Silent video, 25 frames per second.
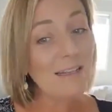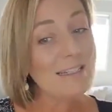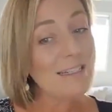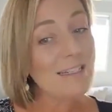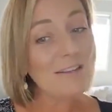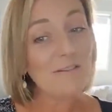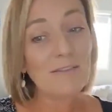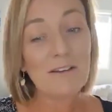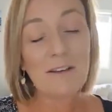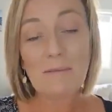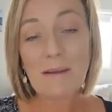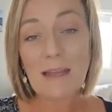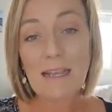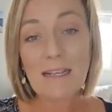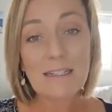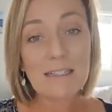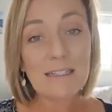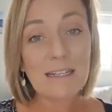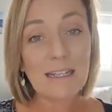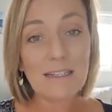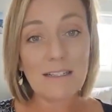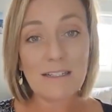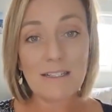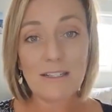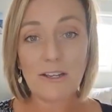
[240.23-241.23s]
if it makes
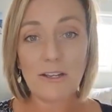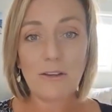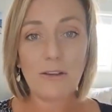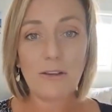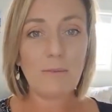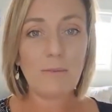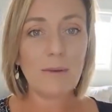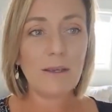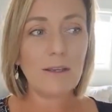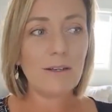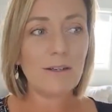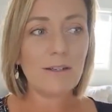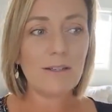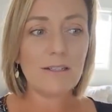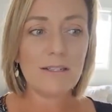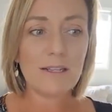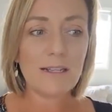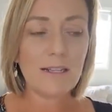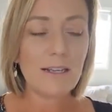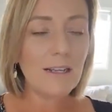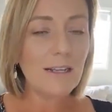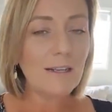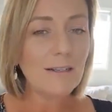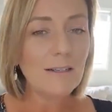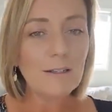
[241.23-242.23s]
sense to you because
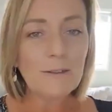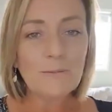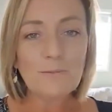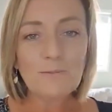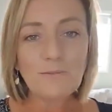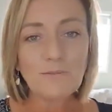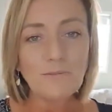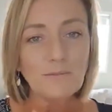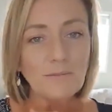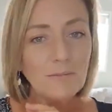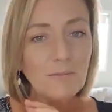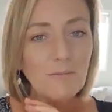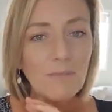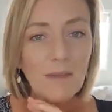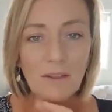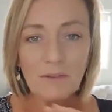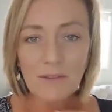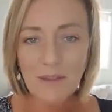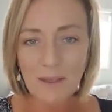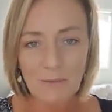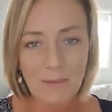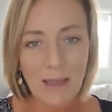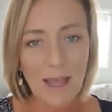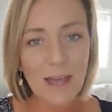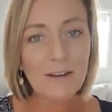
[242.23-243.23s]
the
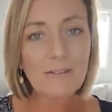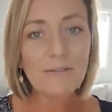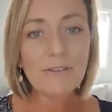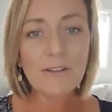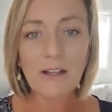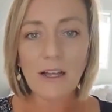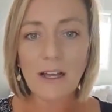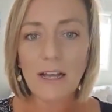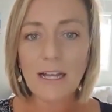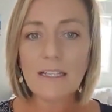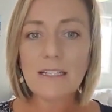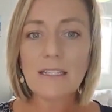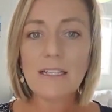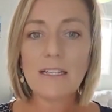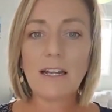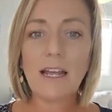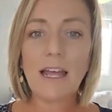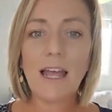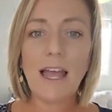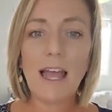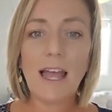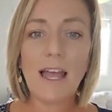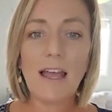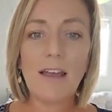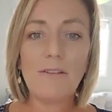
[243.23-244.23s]
amount of clients that I
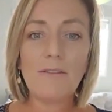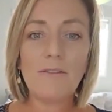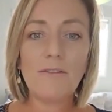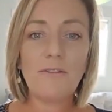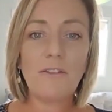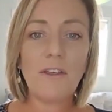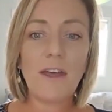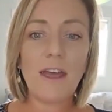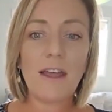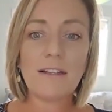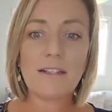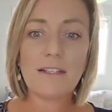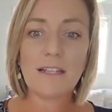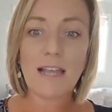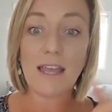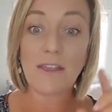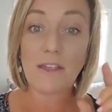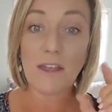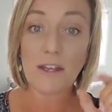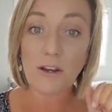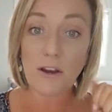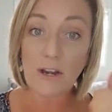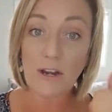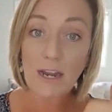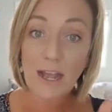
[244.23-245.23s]
have that say they
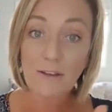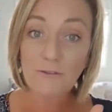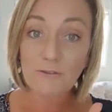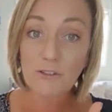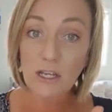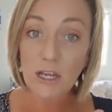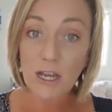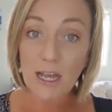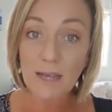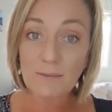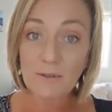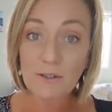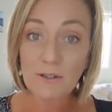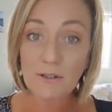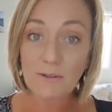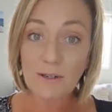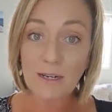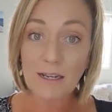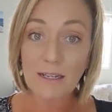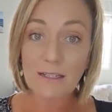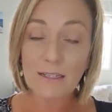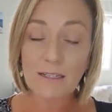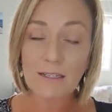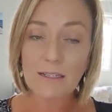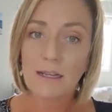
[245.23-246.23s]
don't have time to
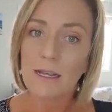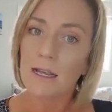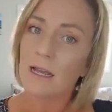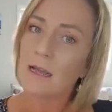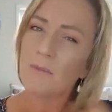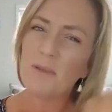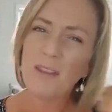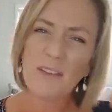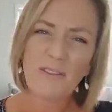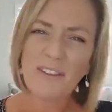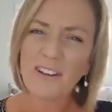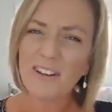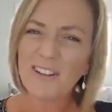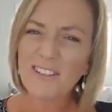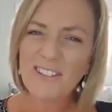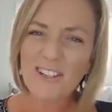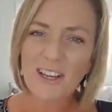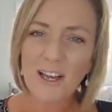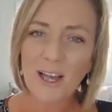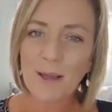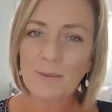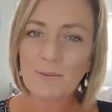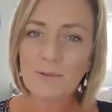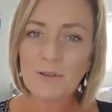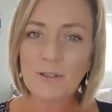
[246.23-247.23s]
rest, they've got
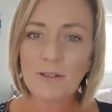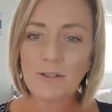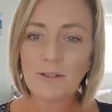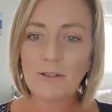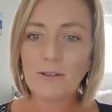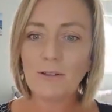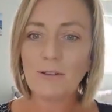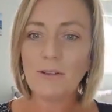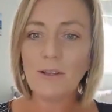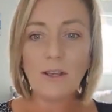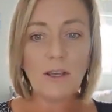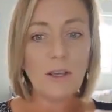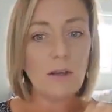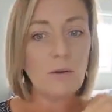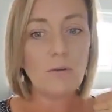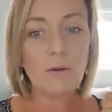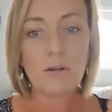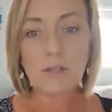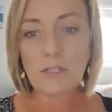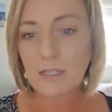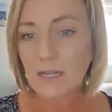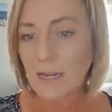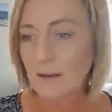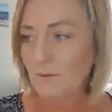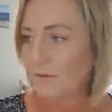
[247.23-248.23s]
time to watch
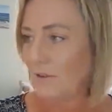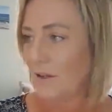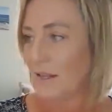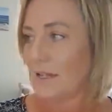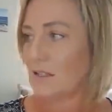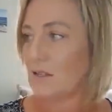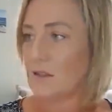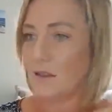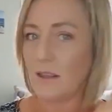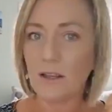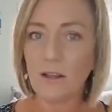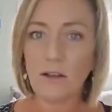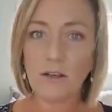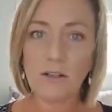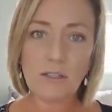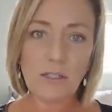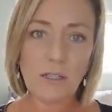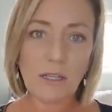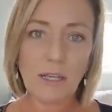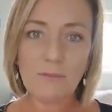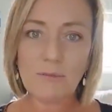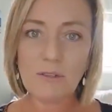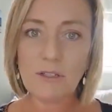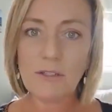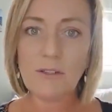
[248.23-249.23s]
Netflix or they've got
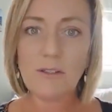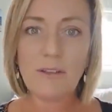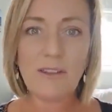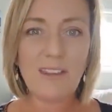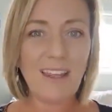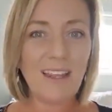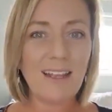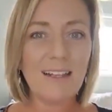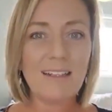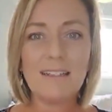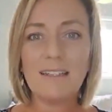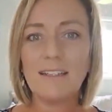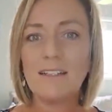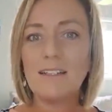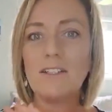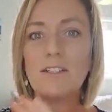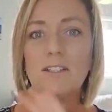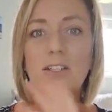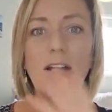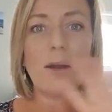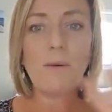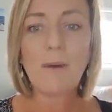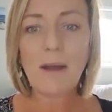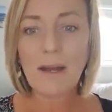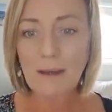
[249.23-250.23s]
time to do things that are
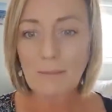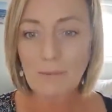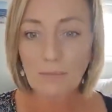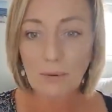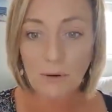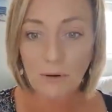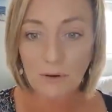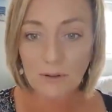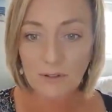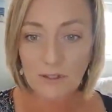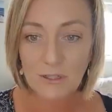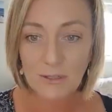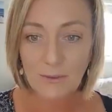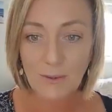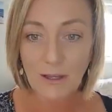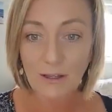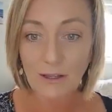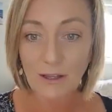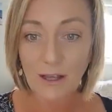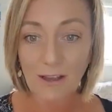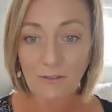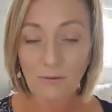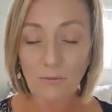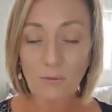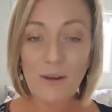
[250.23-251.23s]
so unimportant to our
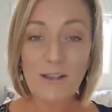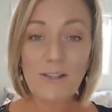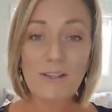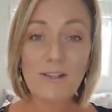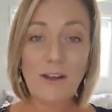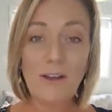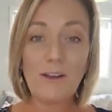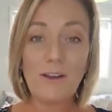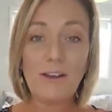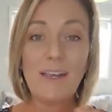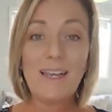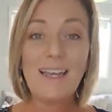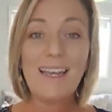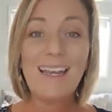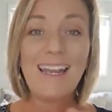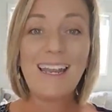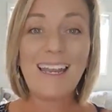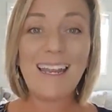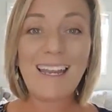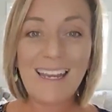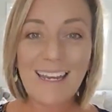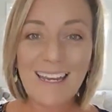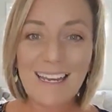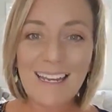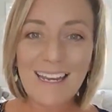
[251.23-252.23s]
life. We don't
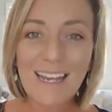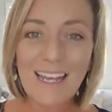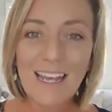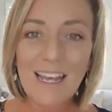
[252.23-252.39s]
need